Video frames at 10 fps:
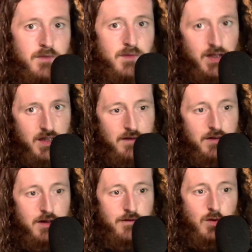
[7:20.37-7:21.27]
the
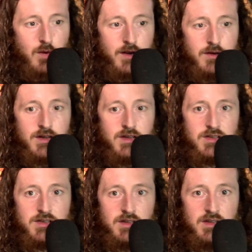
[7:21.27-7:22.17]
level of
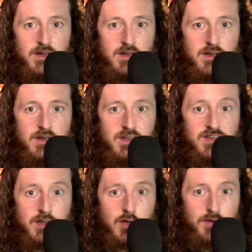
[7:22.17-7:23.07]
awareness is
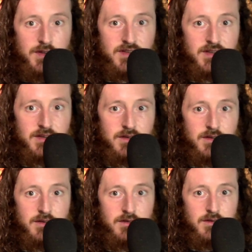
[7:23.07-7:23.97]
increasing
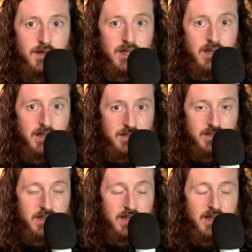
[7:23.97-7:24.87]
in
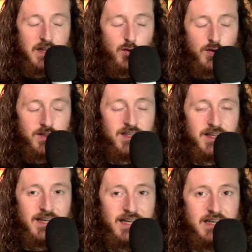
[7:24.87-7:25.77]

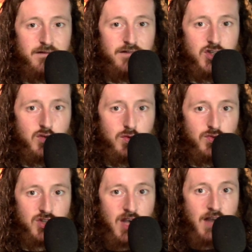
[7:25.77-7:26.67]

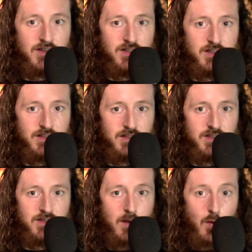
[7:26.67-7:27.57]
individuals'
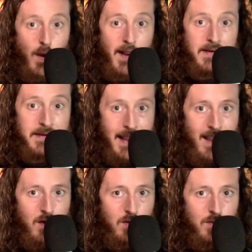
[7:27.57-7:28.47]
consciousness right now,